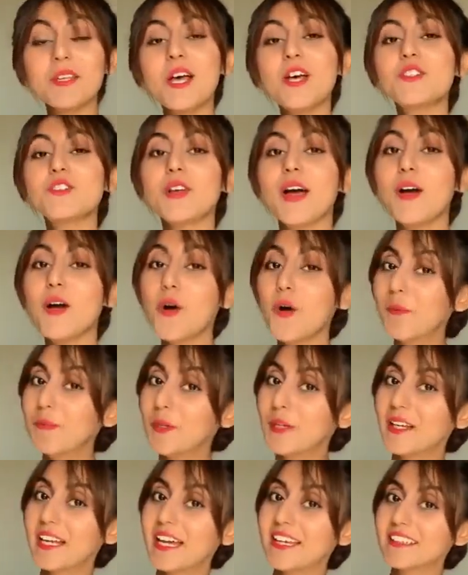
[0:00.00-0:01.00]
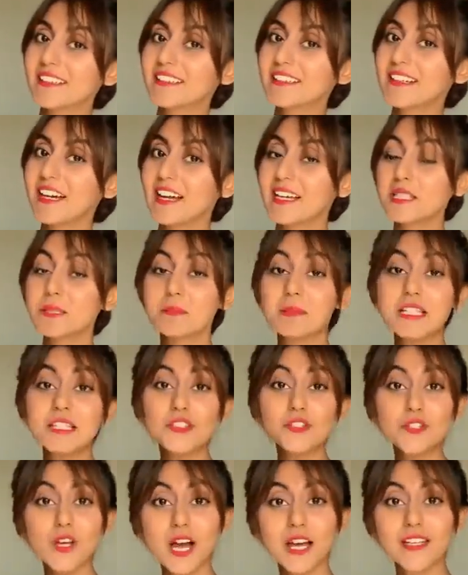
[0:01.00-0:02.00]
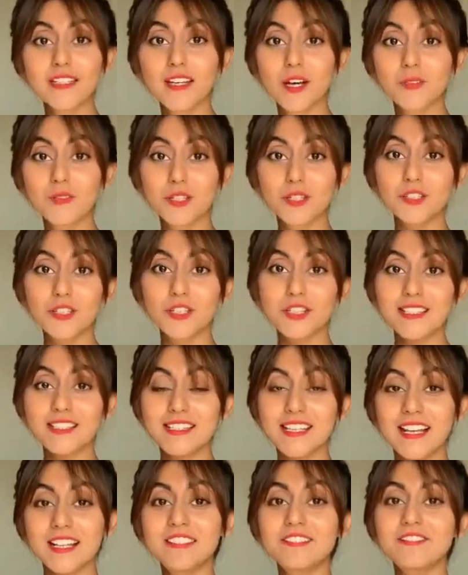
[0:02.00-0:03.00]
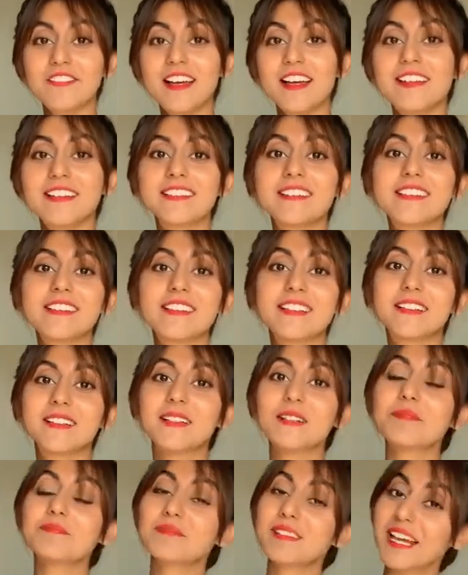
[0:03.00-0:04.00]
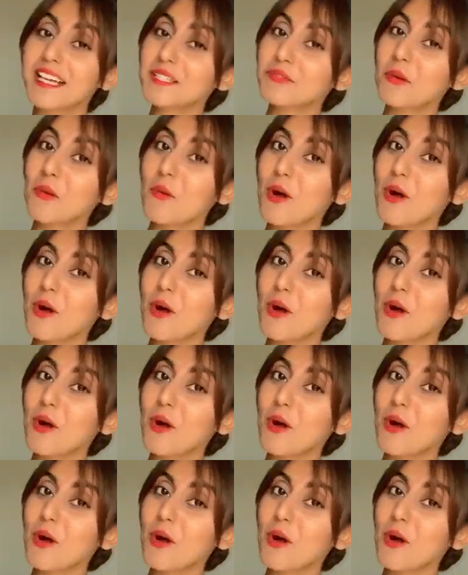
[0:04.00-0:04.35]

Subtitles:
So I hope you liked it, guys. Please try it out on yourself. myself, and thanks for